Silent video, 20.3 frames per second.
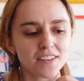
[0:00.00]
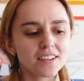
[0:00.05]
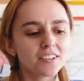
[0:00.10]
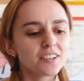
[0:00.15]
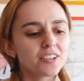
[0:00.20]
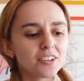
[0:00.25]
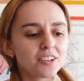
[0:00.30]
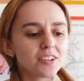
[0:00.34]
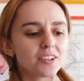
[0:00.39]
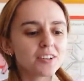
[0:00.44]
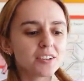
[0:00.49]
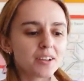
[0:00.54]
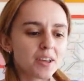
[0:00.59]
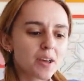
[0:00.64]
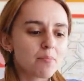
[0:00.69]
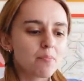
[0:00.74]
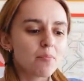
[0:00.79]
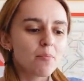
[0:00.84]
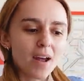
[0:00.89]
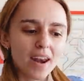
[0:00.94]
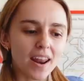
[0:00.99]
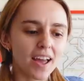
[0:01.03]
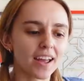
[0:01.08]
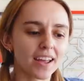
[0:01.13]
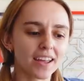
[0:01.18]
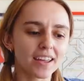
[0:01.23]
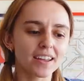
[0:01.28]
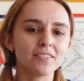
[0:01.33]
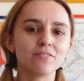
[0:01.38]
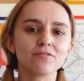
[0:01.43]
feel good when
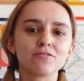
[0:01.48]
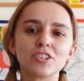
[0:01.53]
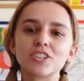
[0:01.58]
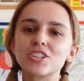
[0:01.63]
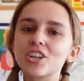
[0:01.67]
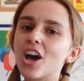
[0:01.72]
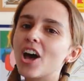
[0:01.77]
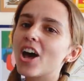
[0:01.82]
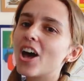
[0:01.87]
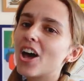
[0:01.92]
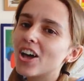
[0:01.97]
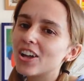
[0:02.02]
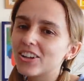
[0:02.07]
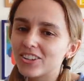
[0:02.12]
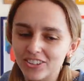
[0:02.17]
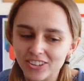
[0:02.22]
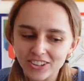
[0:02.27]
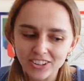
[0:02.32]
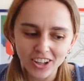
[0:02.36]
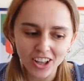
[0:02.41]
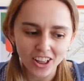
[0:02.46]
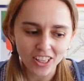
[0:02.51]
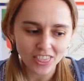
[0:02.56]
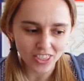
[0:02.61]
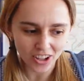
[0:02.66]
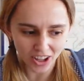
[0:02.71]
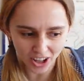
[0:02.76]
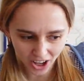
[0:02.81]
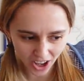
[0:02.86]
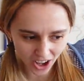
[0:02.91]
I return
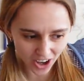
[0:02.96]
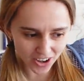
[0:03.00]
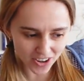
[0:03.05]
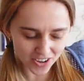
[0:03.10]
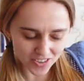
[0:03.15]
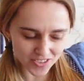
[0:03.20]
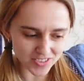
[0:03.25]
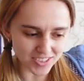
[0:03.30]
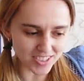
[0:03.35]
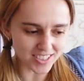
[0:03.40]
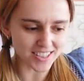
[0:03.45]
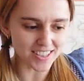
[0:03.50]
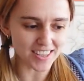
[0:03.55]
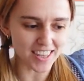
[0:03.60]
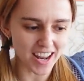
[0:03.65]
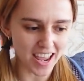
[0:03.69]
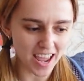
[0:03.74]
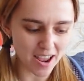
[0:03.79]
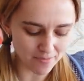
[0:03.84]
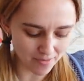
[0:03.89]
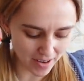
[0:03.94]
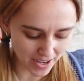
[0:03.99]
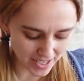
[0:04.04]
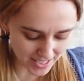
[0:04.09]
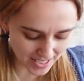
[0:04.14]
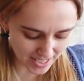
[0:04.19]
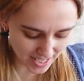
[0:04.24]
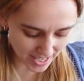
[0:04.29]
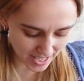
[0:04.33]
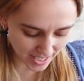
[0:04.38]
the clothes that I am
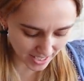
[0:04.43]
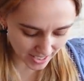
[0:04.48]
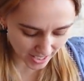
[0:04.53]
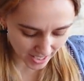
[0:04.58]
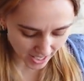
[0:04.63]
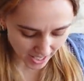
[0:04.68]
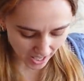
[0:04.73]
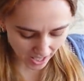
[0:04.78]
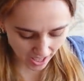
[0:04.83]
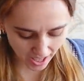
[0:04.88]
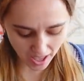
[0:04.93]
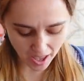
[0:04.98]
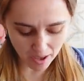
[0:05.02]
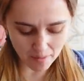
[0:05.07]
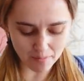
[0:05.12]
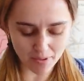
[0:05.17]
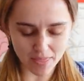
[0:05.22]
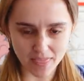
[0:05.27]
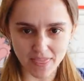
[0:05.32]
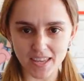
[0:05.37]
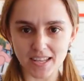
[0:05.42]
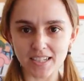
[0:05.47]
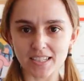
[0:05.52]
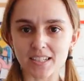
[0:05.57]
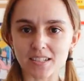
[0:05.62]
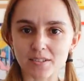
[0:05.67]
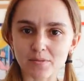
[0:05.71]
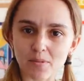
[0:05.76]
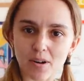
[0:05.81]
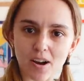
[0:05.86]
renting, but this
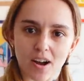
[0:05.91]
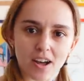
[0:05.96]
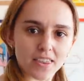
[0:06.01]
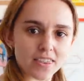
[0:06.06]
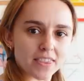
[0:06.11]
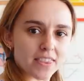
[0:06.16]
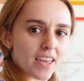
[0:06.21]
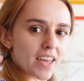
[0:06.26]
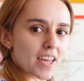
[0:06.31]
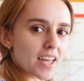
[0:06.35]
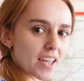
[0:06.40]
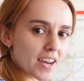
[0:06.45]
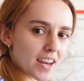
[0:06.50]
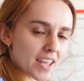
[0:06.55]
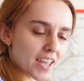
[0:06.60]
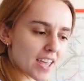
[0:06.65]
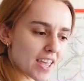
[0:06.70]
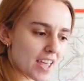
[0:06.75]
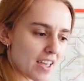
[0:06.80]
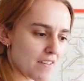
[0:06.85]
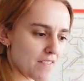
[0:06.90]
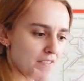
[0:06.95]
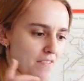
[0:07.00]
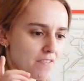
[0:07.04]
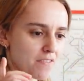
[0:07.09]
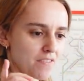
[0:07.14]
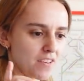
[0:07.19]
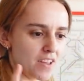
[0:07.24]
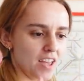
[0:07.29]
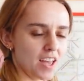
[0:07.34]
is one that
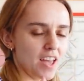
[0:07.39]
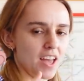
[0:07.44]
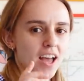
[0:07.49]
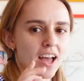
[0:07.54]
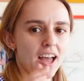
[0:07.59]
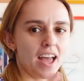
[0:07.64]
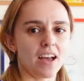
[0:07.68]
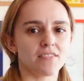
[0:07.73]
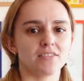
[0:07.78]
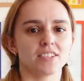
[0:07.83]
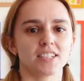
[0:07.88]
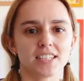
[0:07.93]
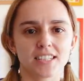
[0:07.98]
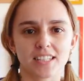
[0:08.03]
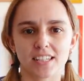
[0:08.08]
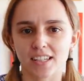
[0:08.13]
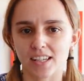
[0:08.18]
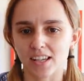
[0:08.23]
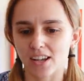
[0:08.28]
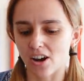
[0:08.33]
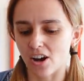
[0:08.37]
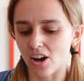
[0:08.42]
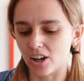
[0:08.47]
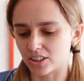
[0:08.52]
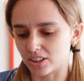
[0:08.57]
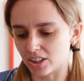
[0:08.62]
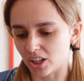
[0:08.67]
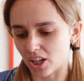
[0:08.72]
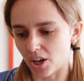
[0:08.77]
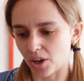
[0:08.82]
if I ever see
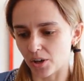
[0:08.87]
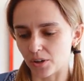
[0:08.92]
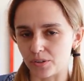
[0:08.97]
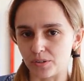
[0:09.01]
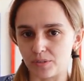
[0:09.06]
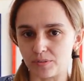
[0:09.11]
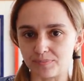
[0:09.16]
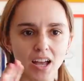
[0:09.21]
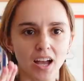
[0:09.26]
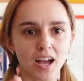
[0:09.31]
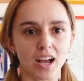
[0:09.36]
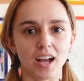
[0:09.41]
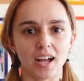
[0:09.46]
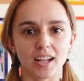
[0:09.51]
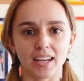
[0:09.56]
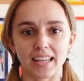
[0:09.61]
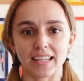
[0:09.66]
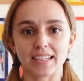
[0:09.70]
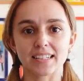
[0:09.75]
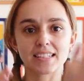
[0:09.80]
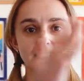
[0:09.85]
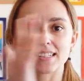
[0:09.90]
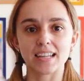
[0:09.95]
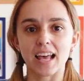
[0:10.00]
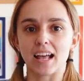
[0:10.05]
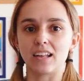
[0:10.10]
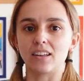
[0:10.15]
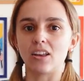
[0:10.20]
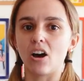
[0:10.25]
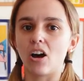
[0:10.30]
Onloan like
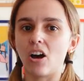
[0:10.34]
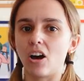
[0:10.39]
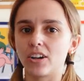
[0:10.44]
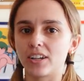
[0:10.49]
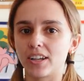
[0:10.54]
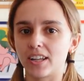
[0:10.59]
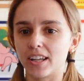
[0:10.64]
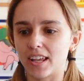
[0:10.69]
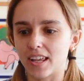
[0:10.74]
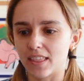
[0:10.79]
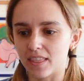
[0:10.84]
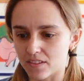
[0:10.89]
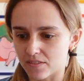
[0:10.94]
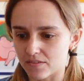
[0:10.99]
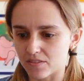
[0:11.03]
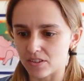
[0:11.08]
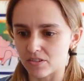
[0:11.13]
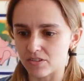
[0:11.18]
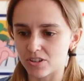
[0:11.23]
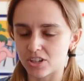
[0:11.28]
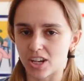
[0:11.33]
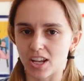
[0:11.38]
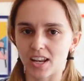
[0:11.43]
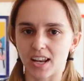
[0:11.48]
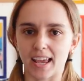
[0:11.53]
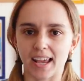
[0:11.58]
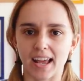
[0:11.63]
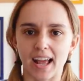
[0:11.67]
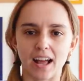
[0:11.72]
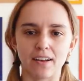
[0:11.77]
sell on in the future,
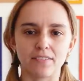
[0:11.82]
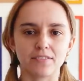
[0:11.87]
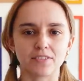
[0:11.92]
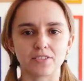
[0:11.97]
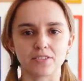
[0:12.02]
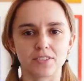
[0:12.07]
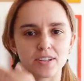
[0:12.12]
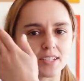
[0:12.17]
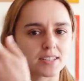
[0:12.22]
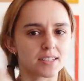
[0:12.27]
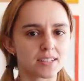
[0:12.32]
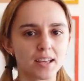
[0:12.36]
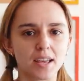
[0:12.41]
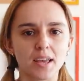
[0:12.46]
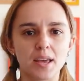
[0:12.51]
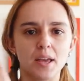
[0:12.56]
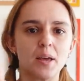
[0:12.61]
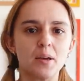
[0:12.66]
like after it's